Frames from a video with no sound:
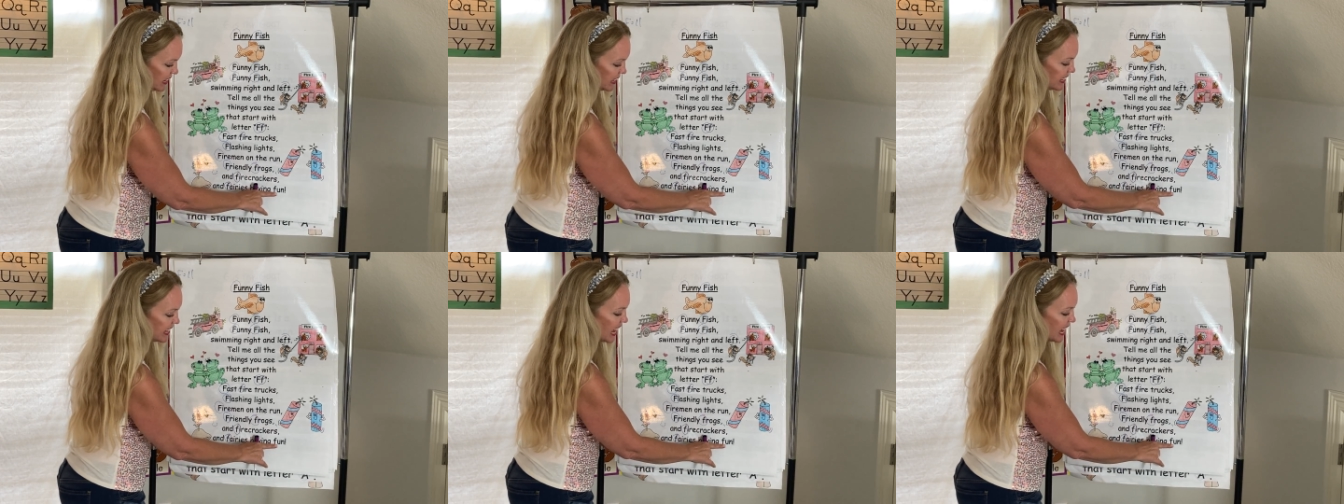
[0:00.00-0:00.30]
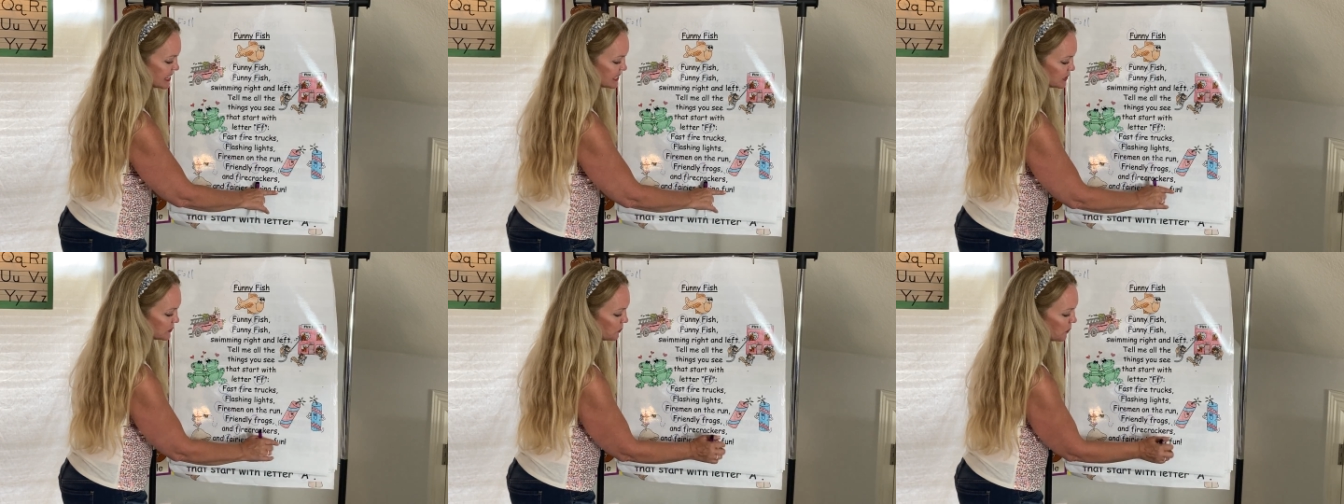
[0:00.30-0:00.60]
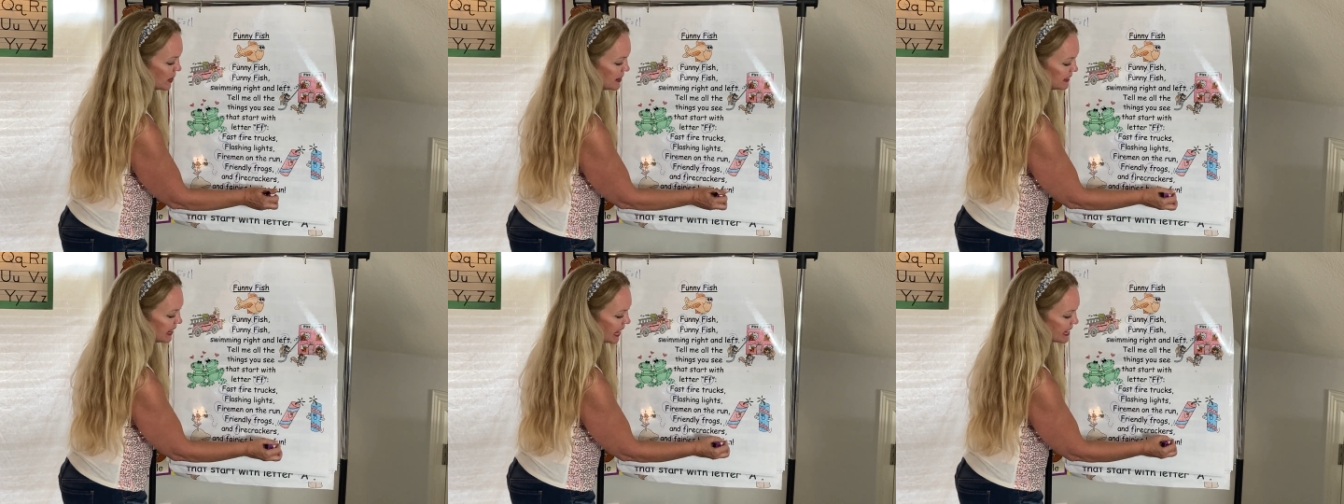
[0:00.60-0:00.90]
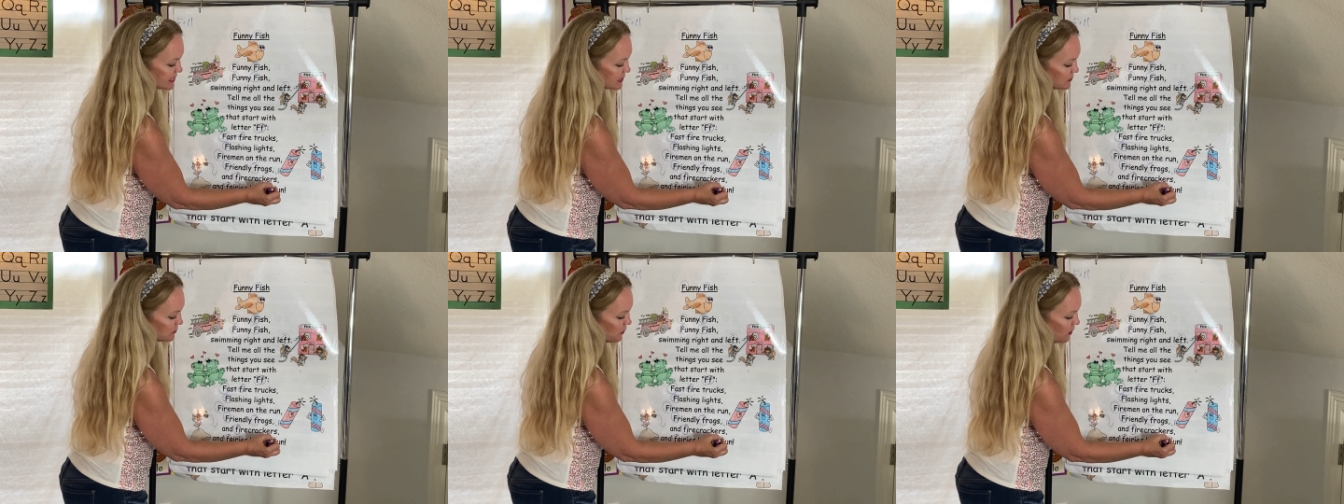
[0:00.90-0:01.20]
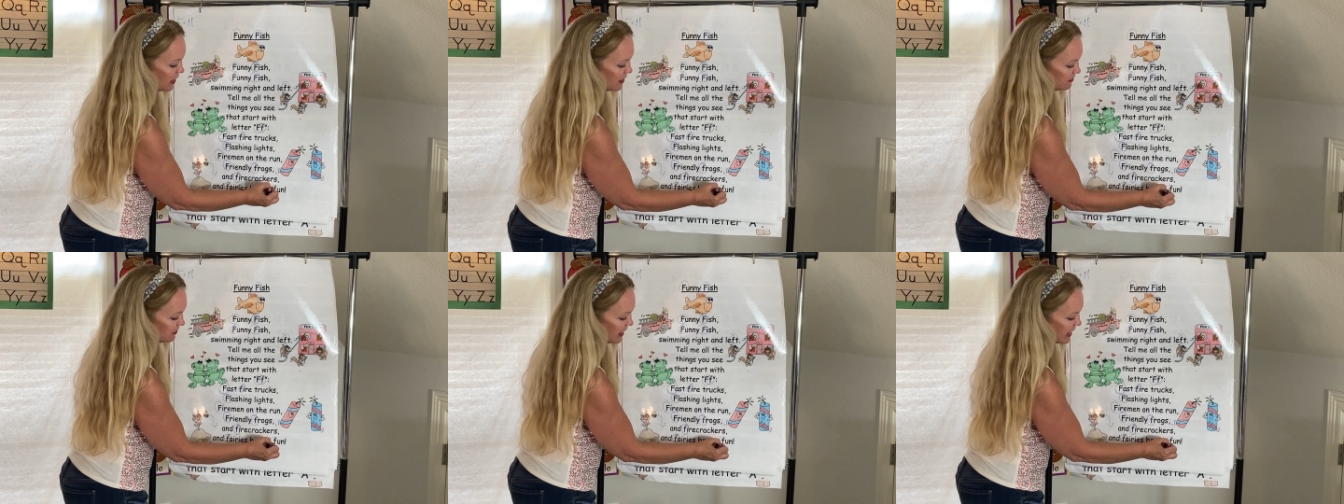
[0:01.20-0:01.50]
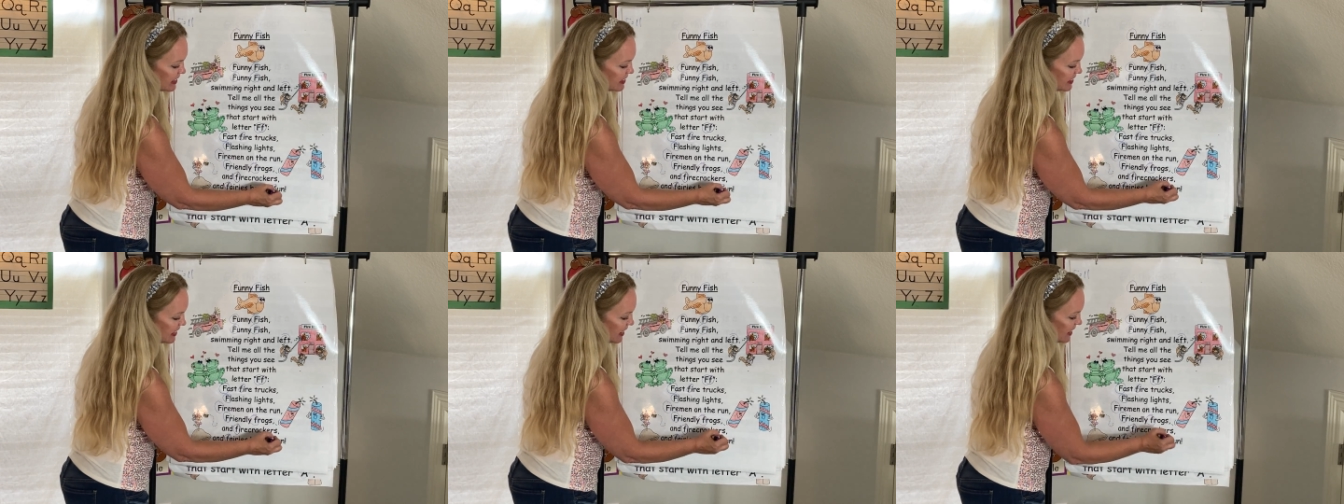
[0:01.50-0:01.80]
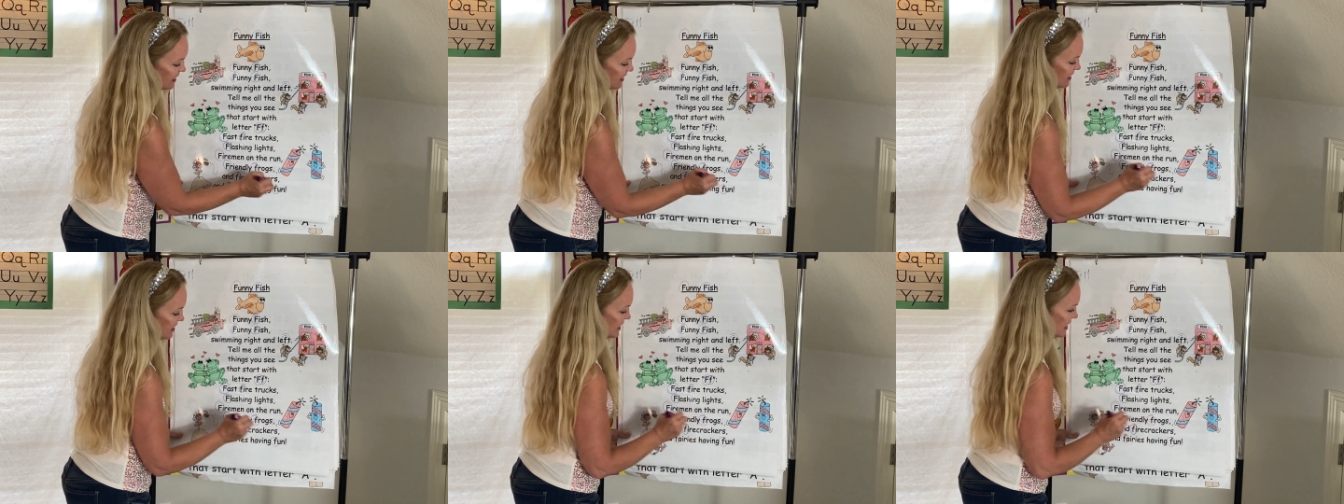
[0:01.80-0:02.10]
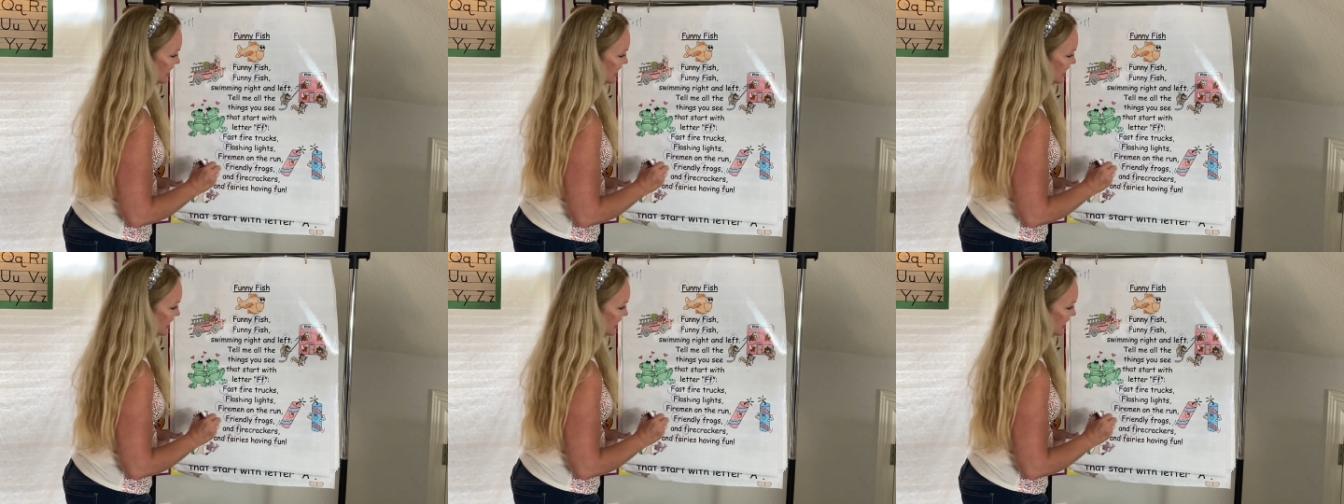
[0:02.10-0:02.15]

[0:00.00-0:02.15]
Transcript: Yes, one last one right there.